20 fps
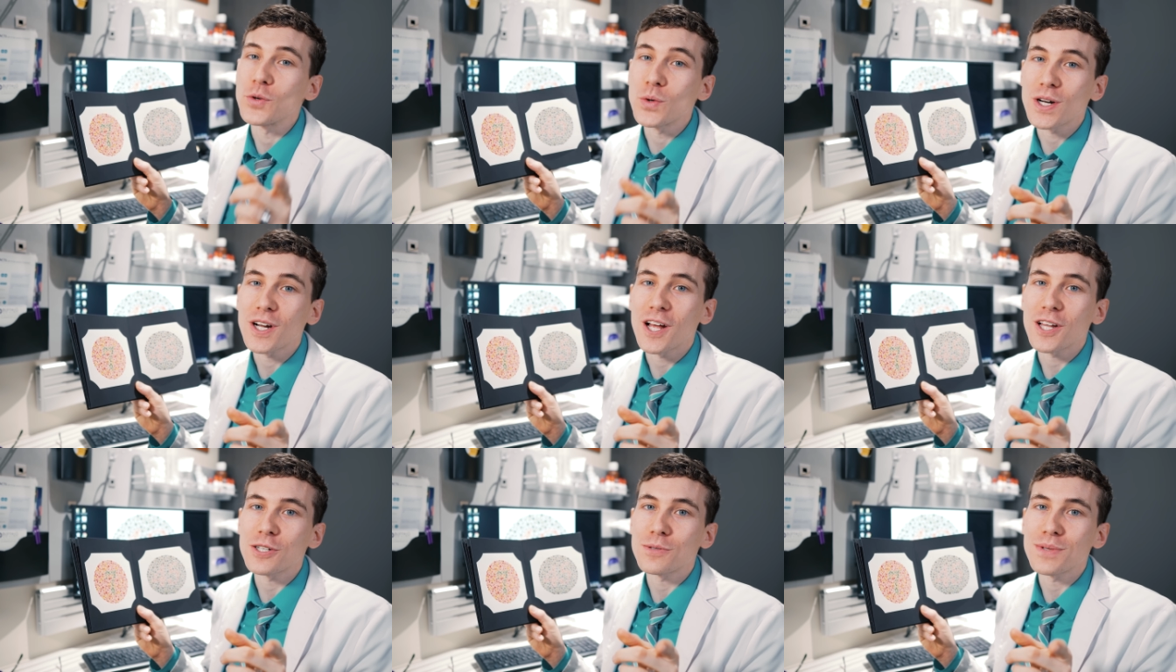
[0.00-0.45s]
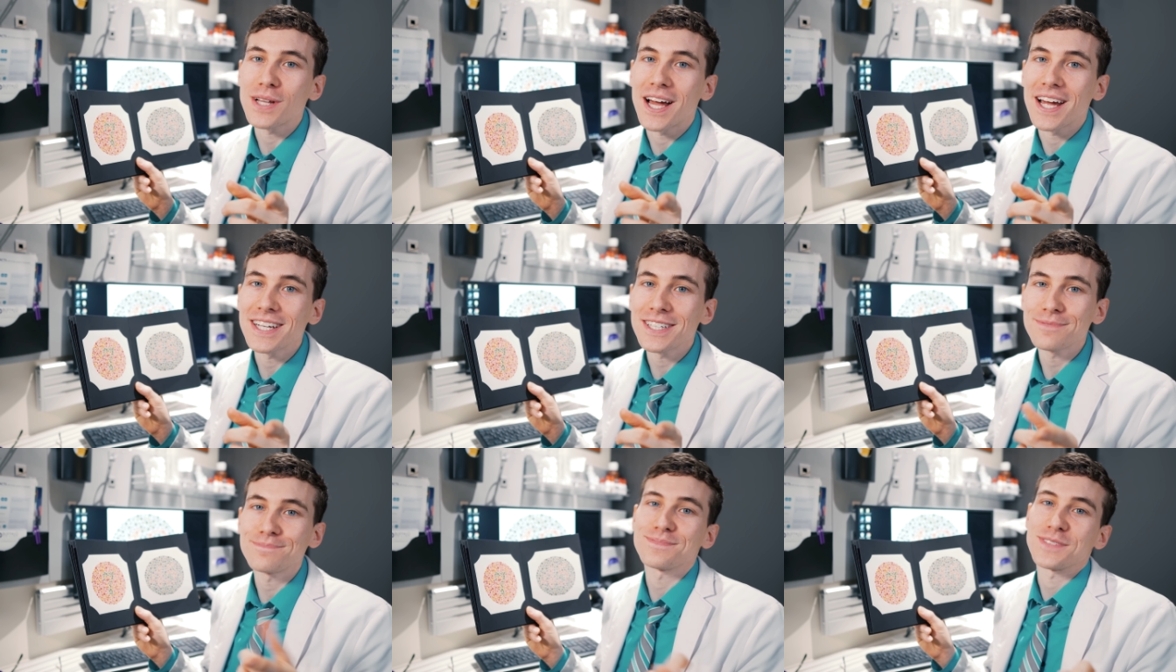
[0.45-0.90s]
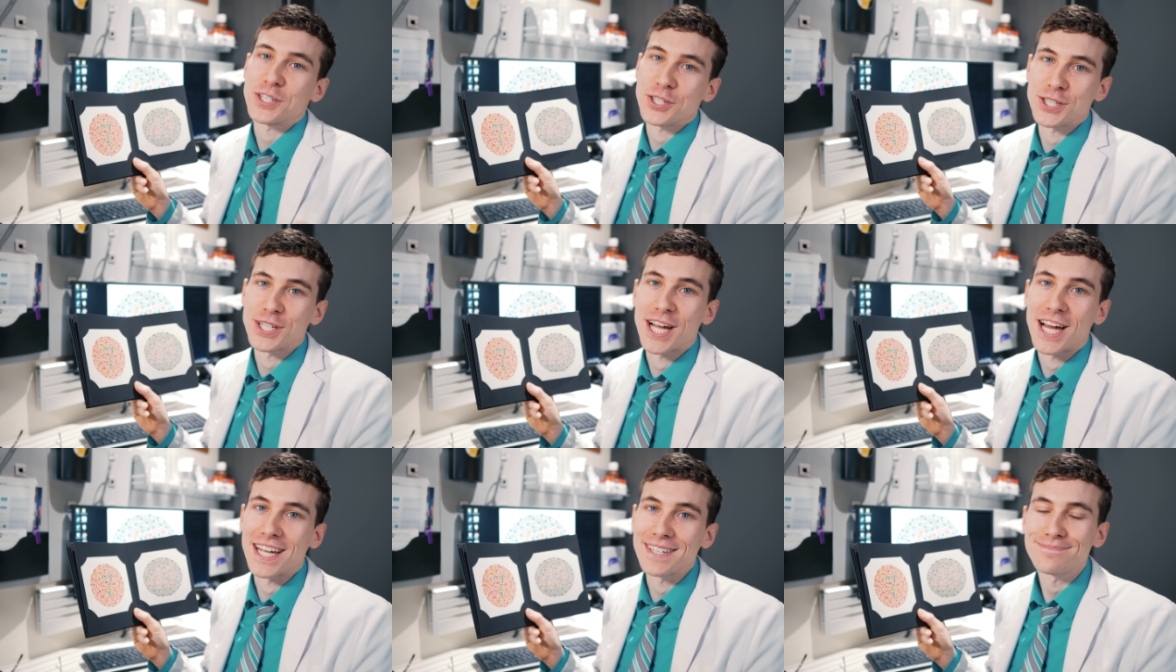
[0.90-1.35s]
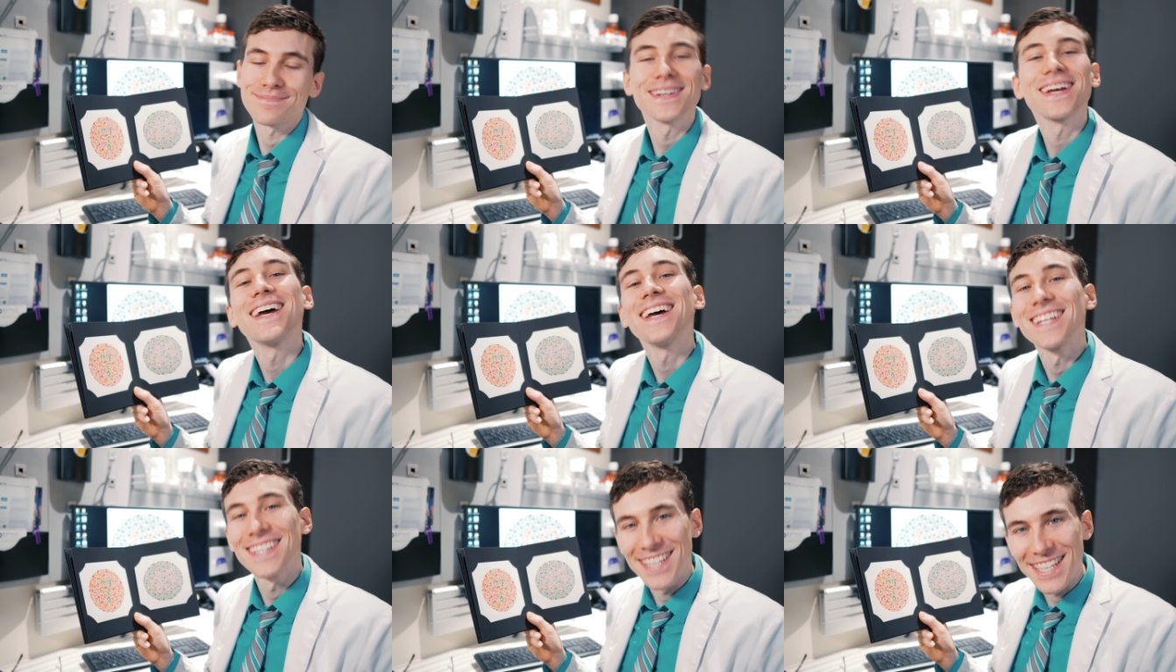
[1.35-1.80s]
you are colorblind or not.
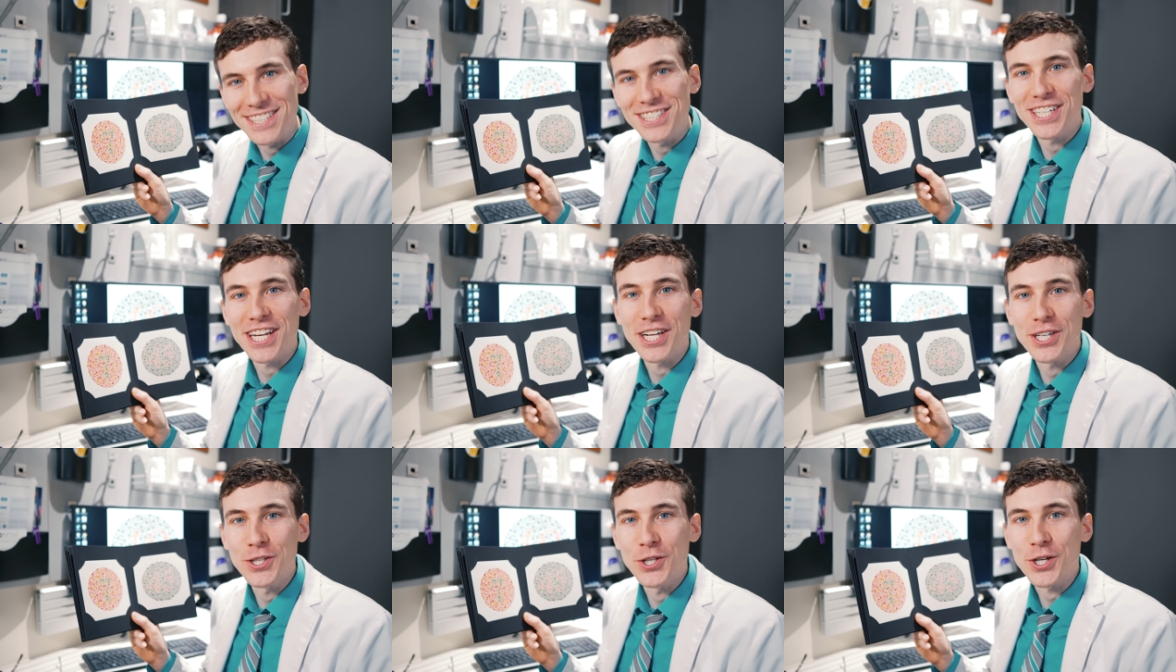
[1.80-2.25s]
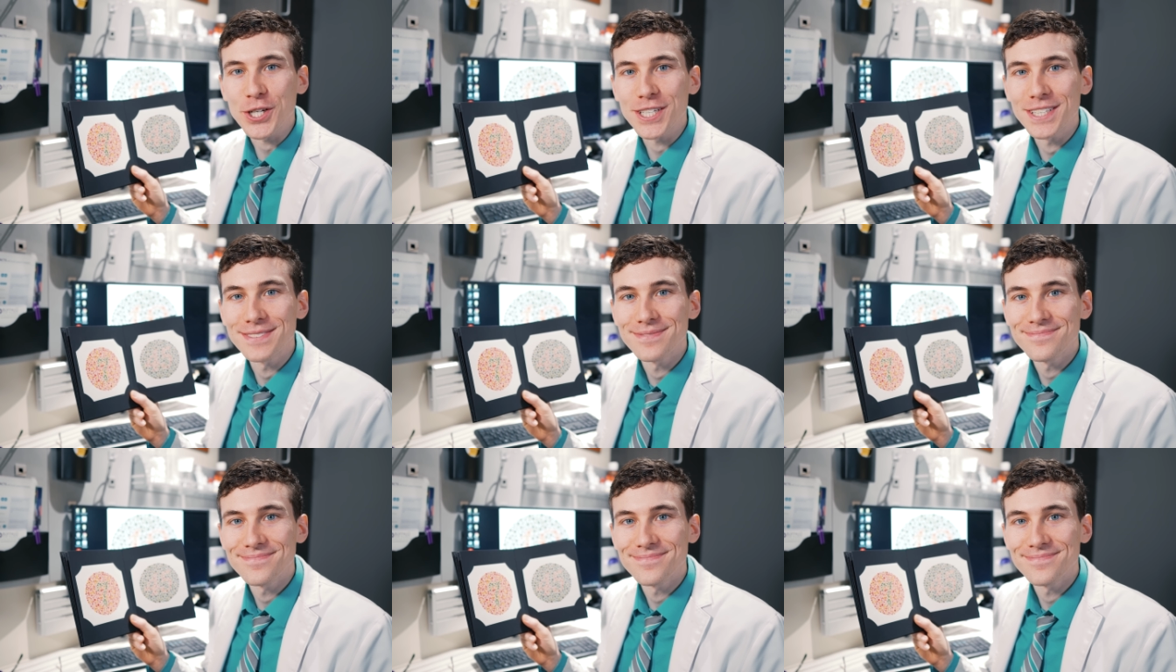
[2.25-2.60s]
Let's take a look.